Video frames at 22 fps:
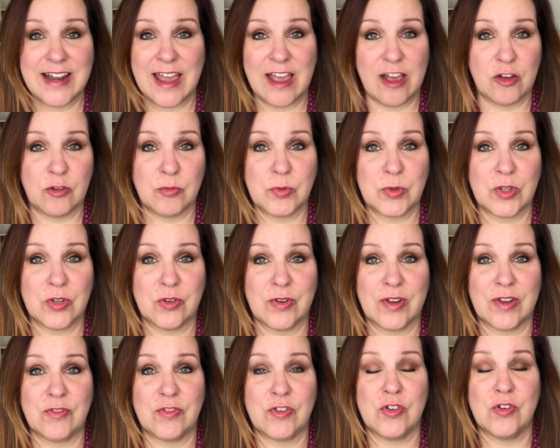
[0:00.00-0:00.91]
gonna help
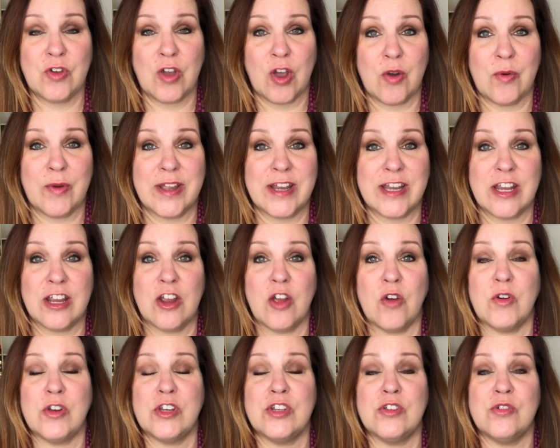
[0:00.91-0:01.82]
you if you go in
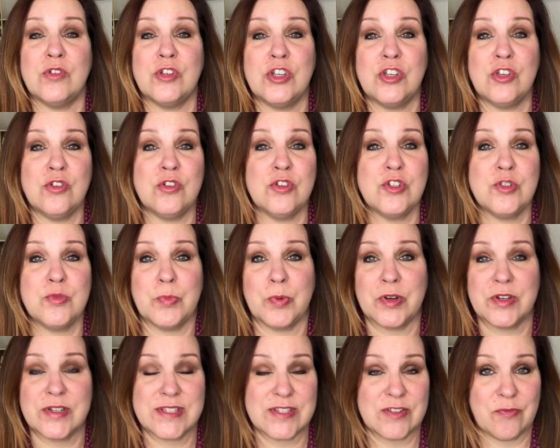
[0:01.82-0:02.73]
and do huge
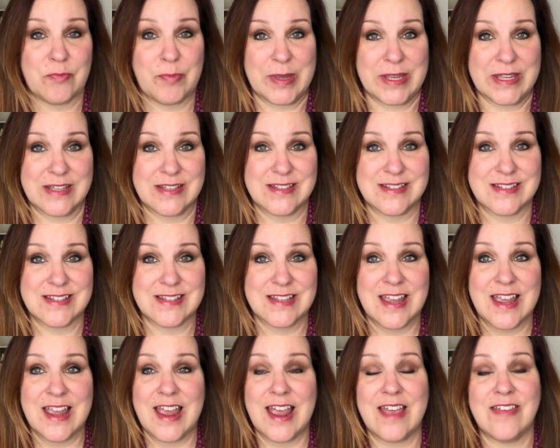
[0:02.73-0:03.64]
bursts of pins
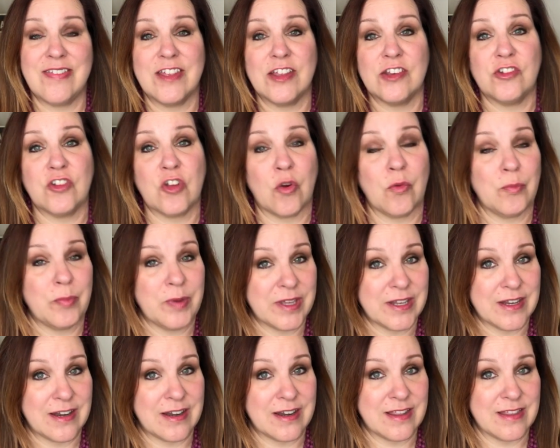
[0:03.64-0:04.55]
and then don't
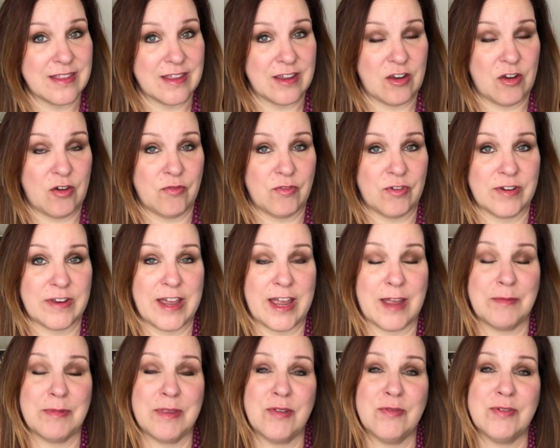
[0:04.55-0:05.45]
pin anything over
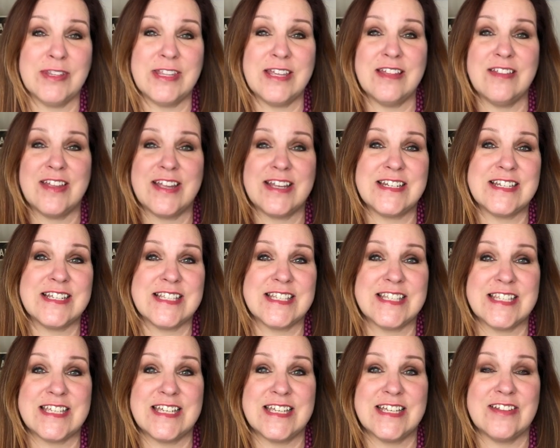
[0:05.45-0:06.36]
time. They really like to
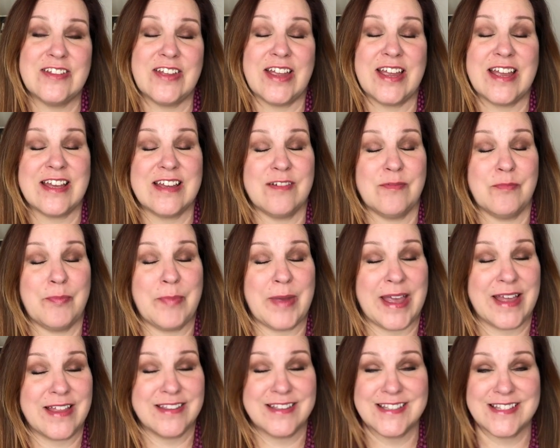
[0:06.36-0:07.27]
see like a
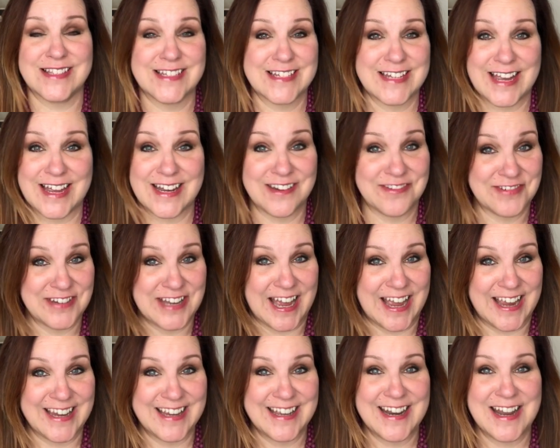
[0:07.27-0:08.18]
balanced kind of
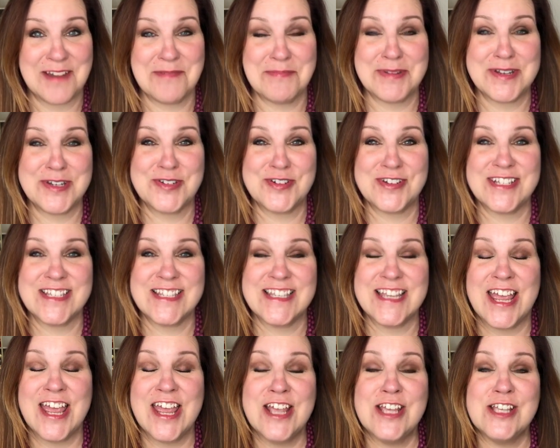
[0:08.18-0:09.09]
diet on Pinterest.